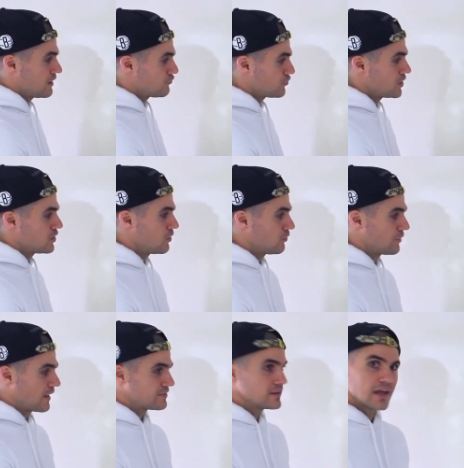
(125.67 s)
if we know
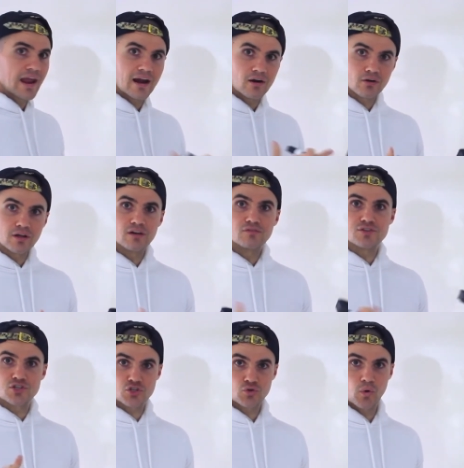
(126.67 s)
that the area of a
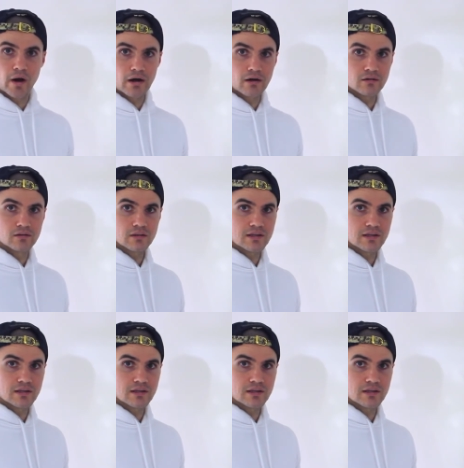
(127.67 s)
square,